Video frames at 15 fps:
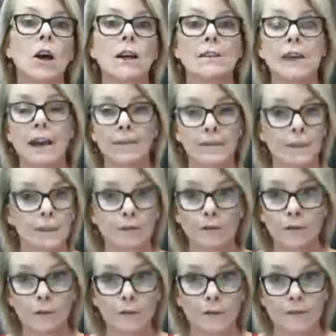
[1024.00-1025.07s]
Life After
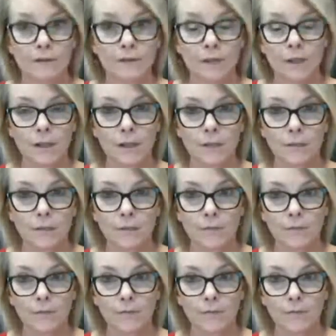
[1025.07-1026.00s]
Divorce for the